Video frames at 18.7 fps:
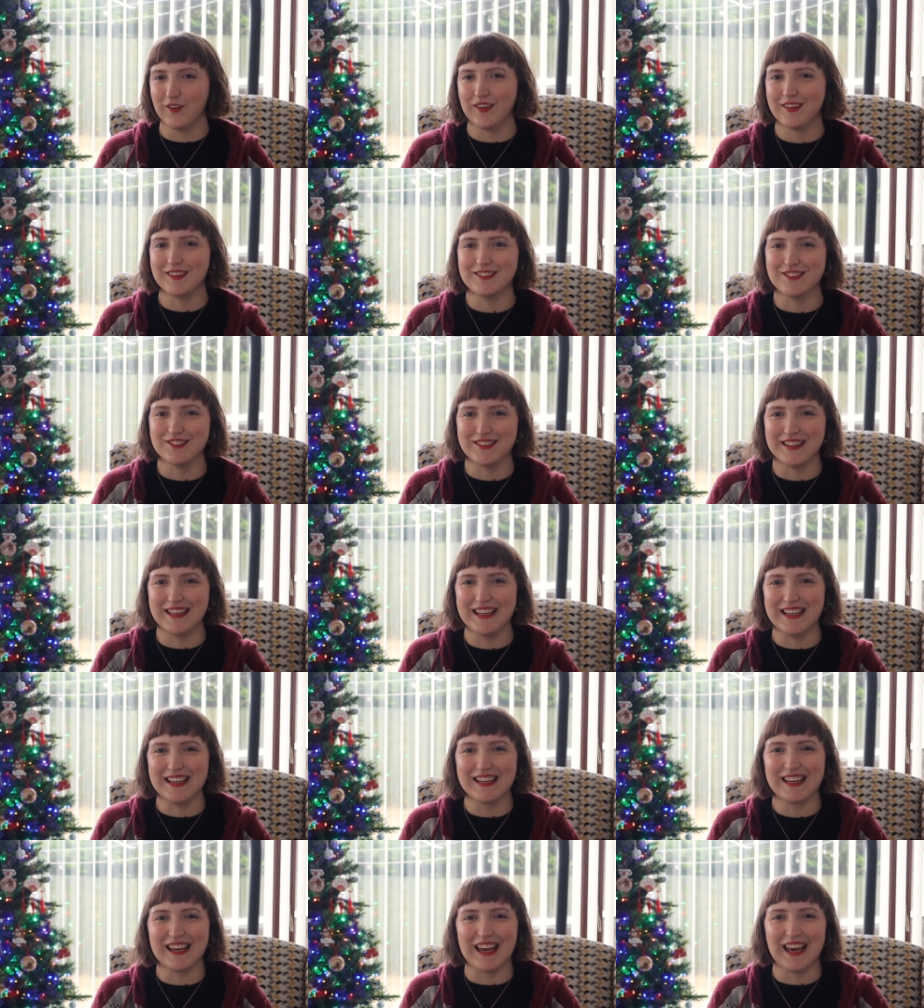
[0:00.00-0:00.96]
going to
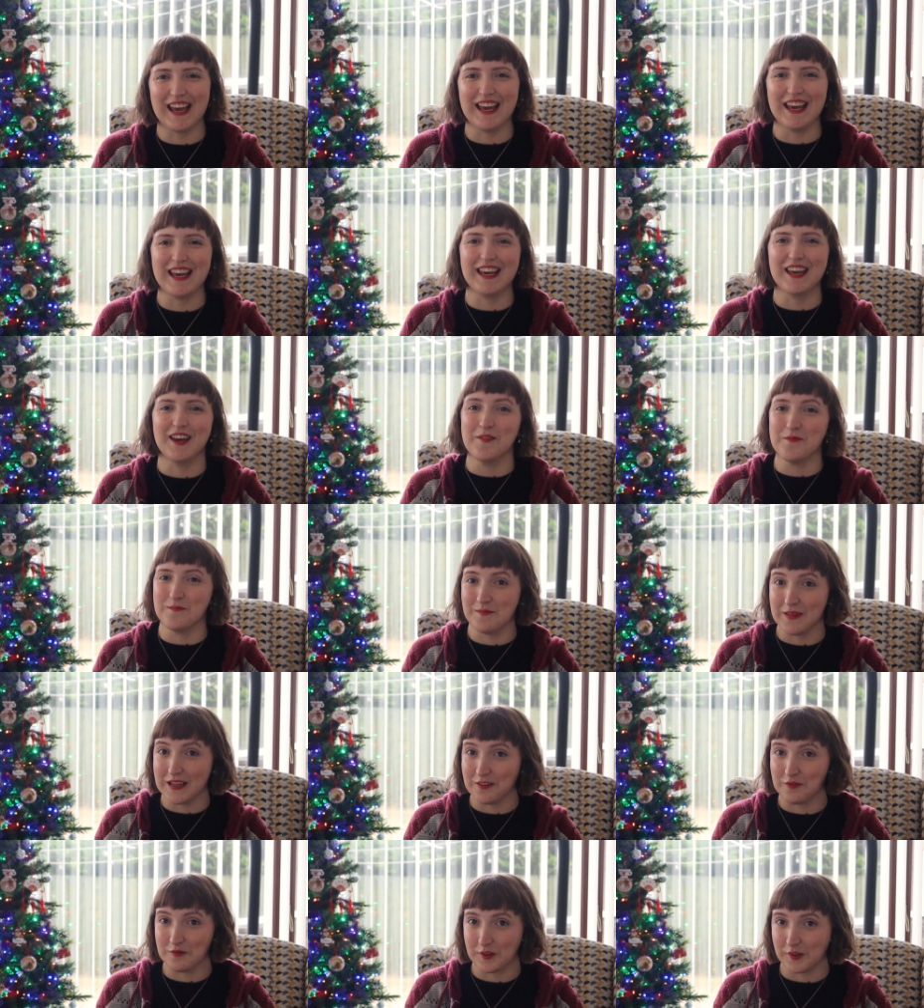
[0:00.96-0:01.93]
take a
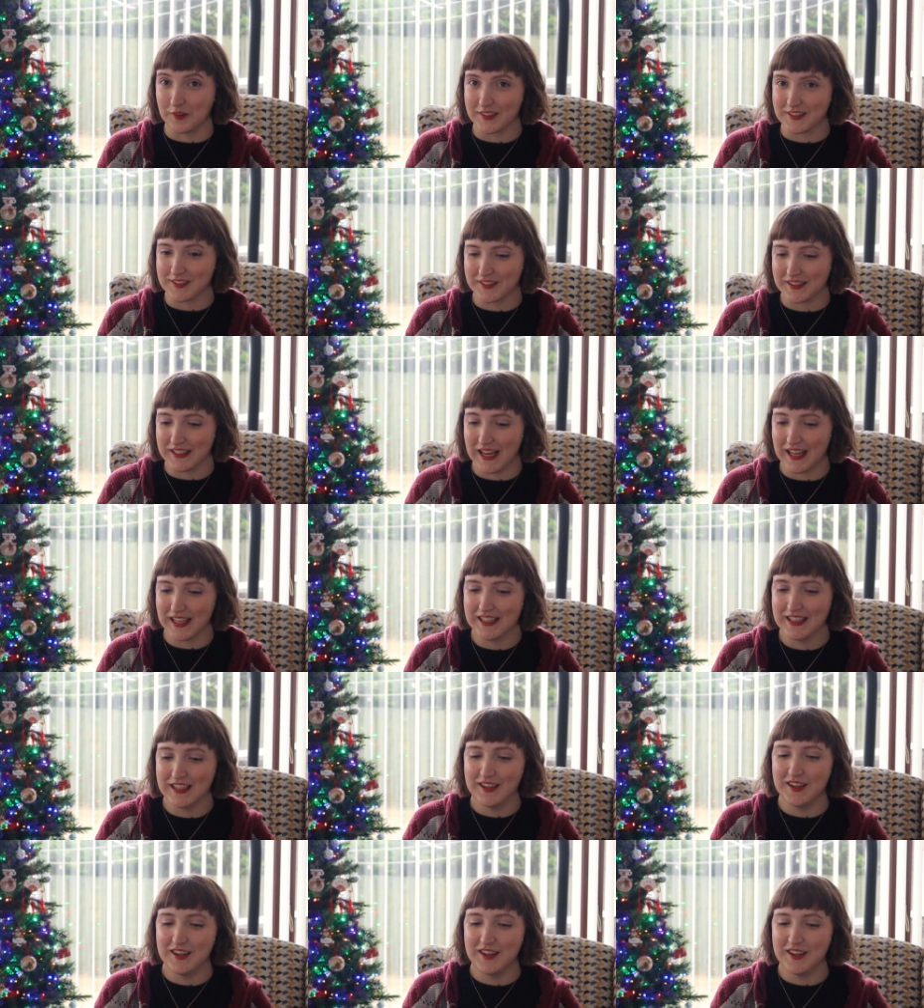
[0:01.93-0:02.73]
main focus on that.